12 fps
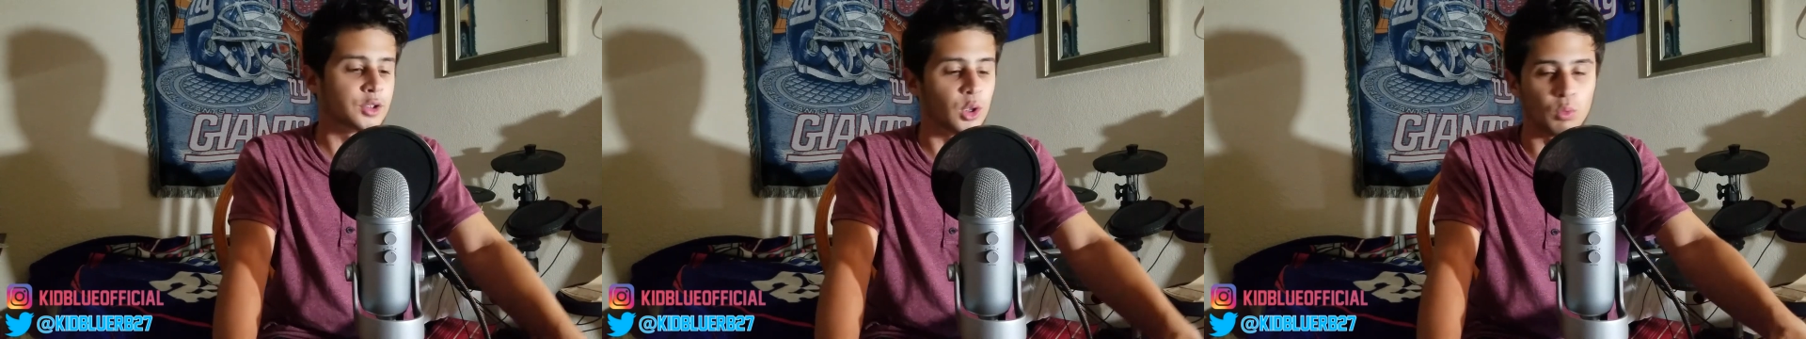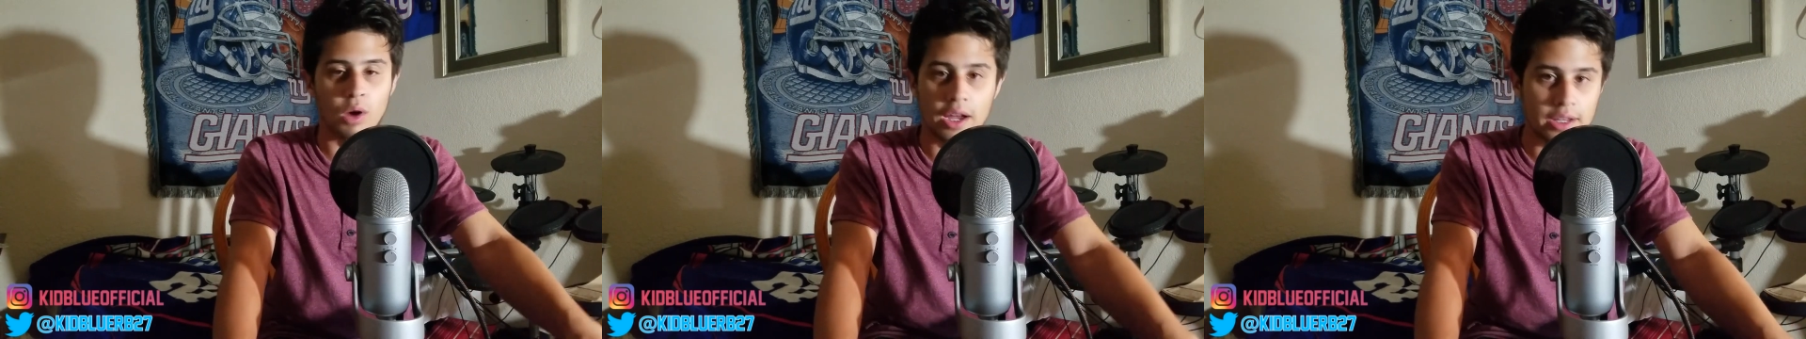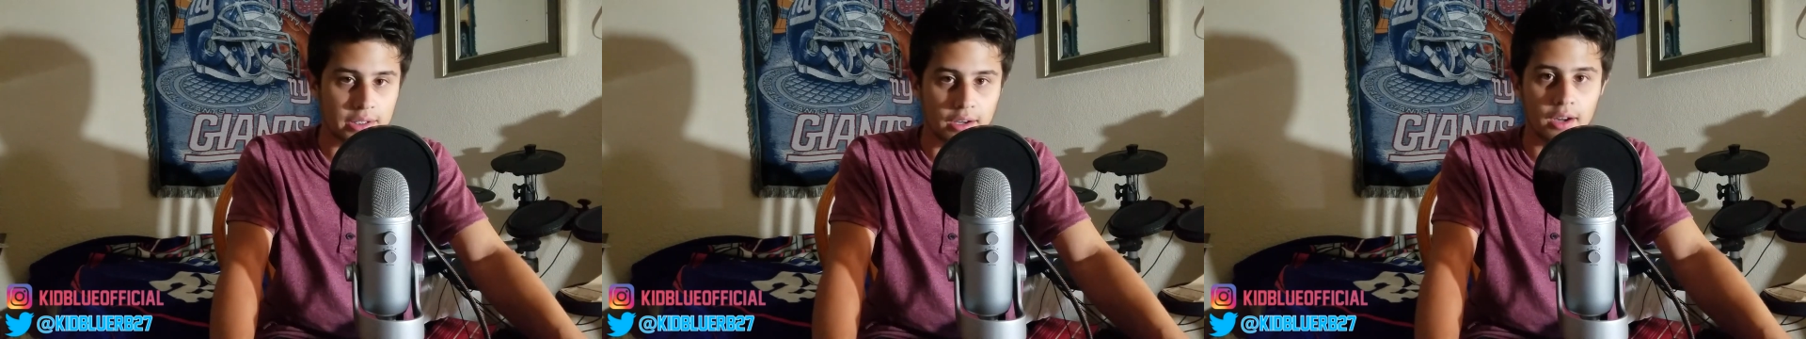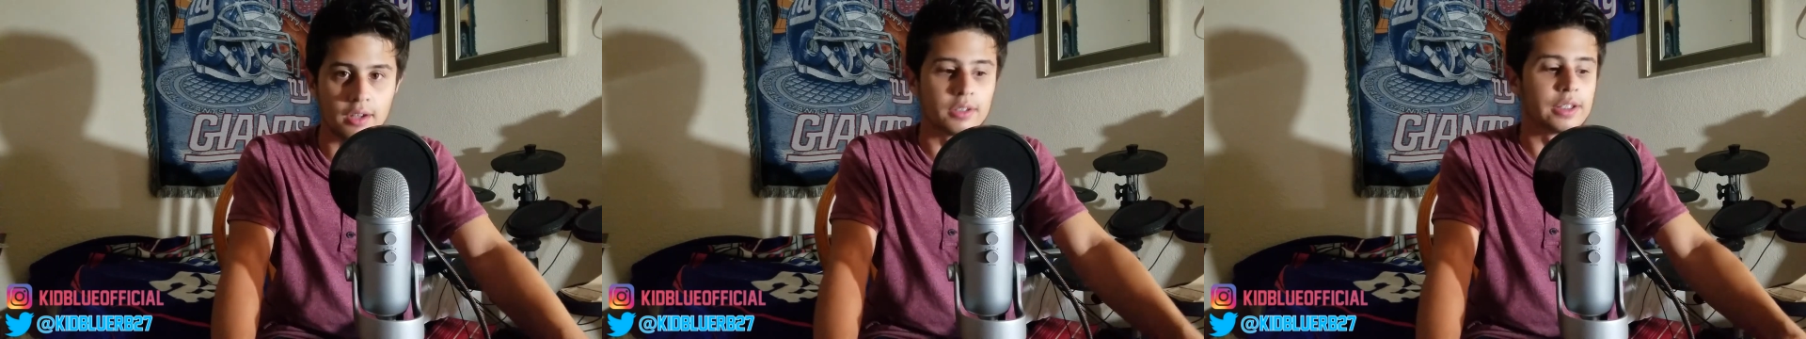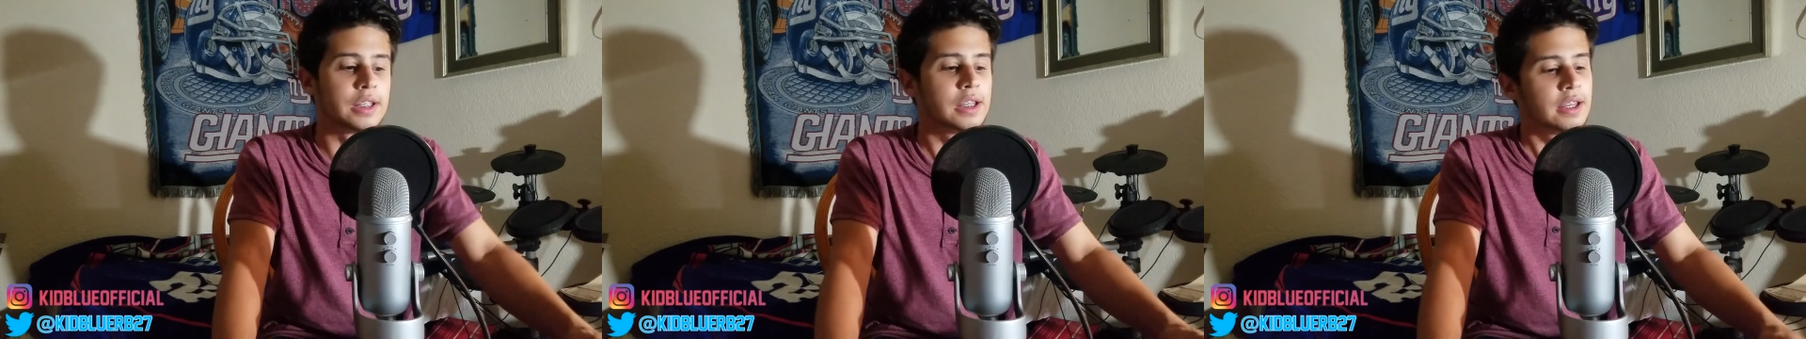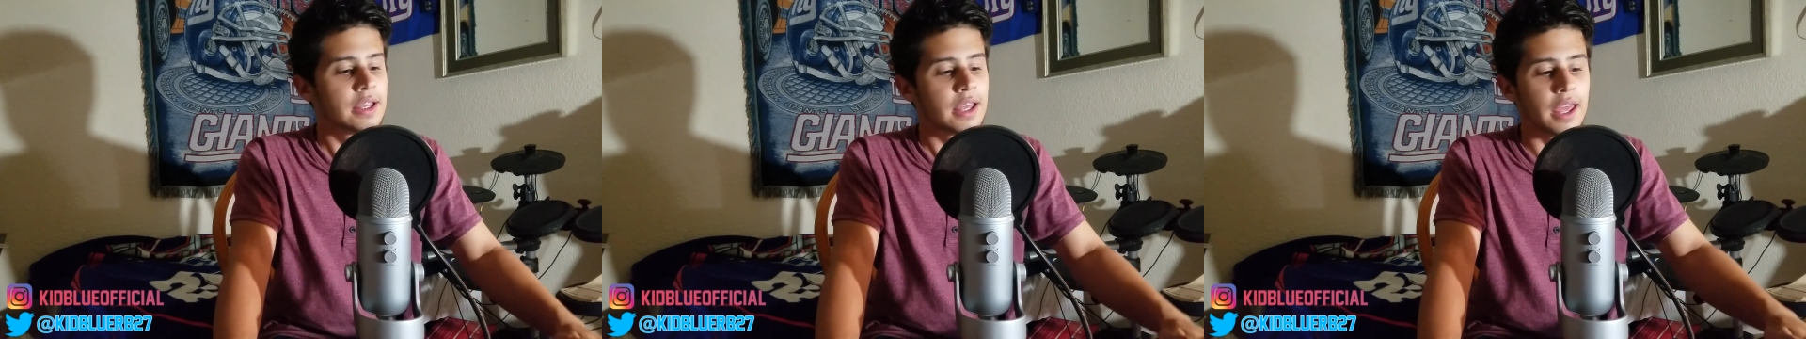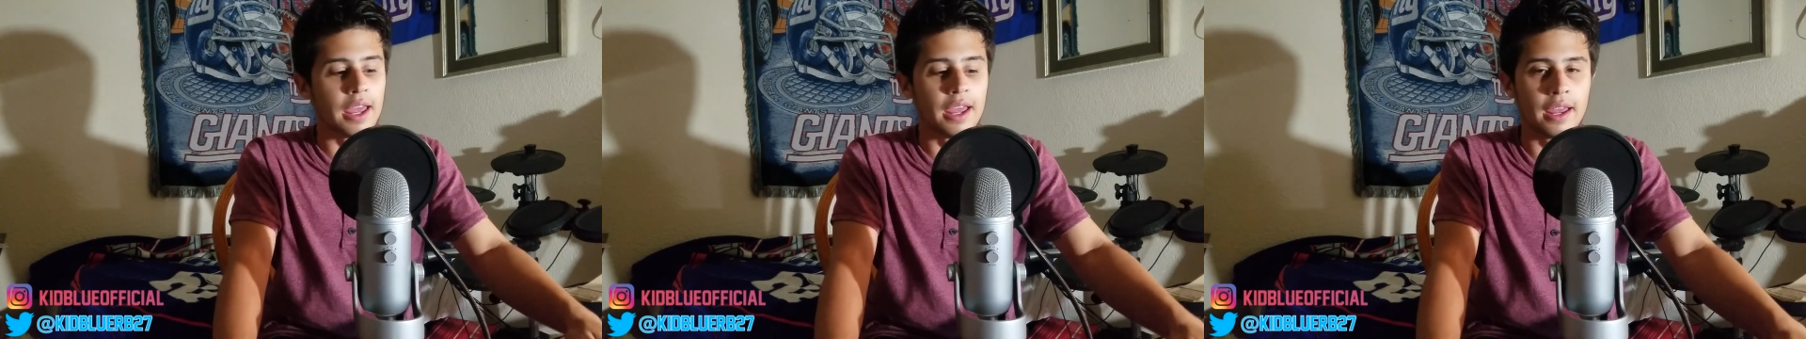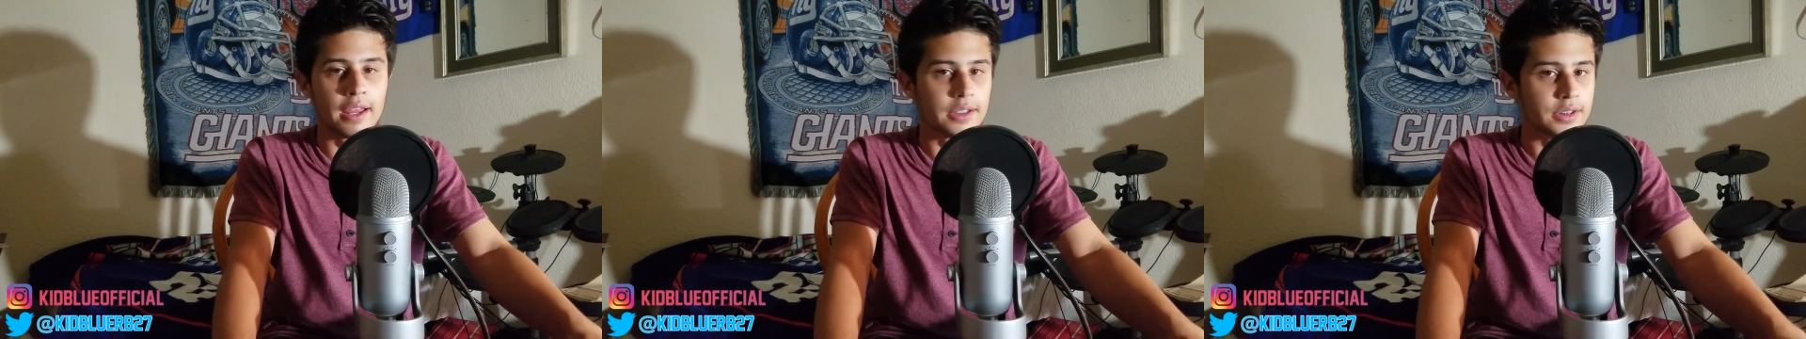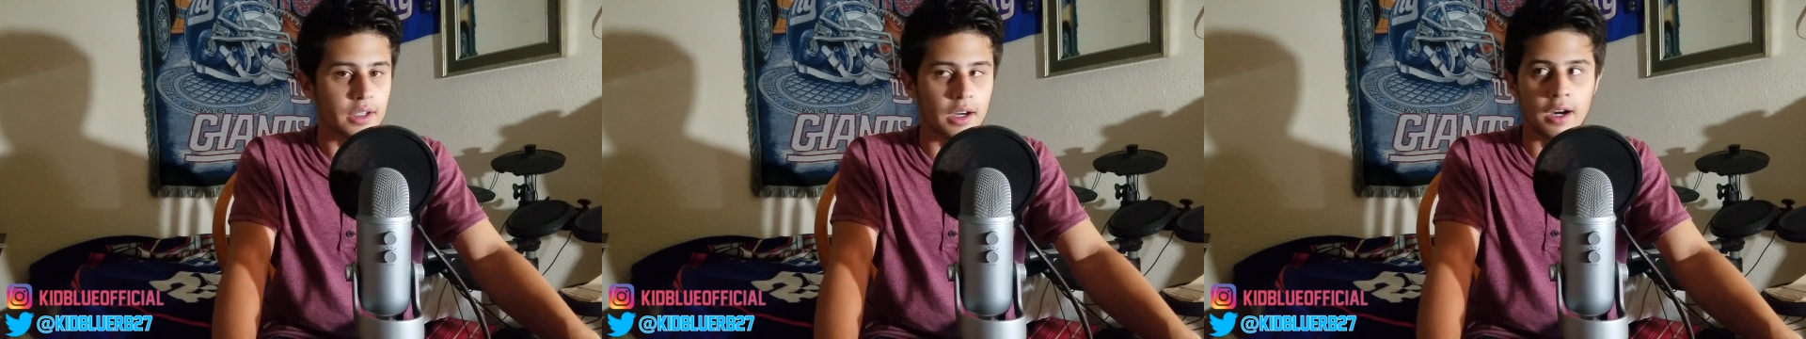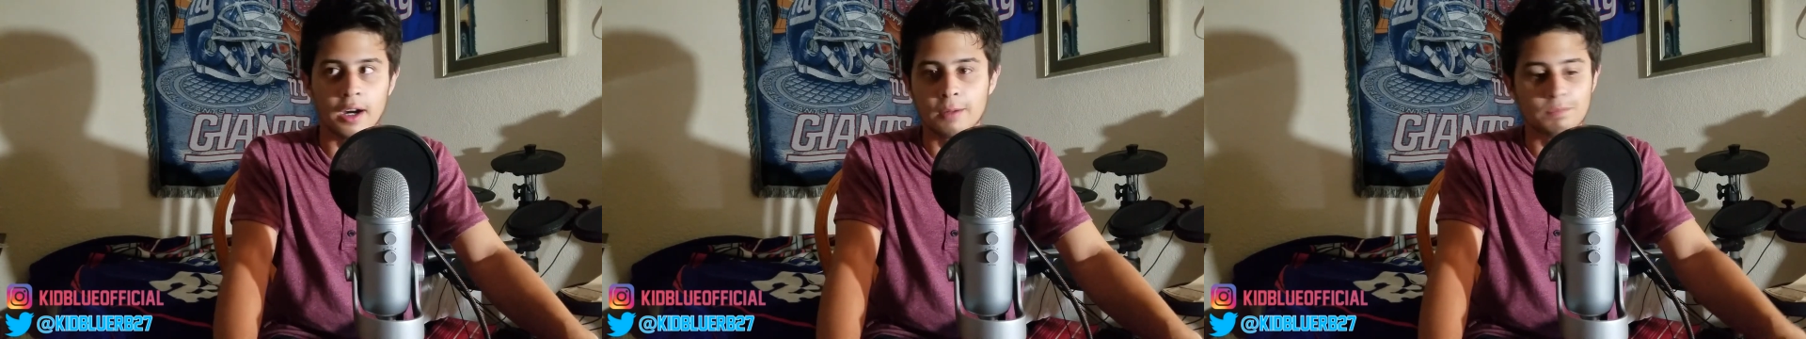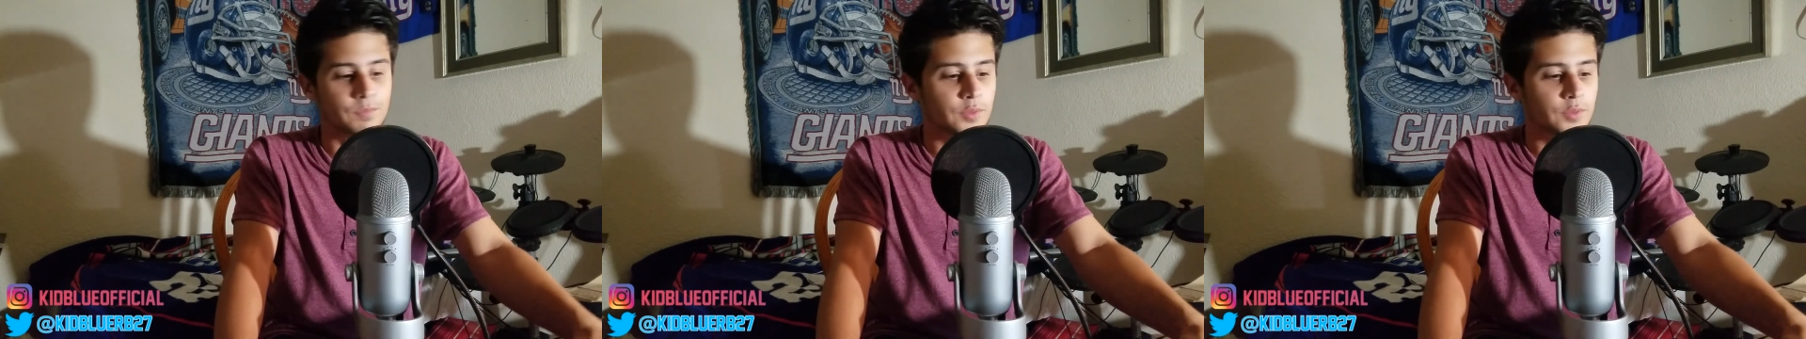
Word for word: So Ryan Connelly and uh,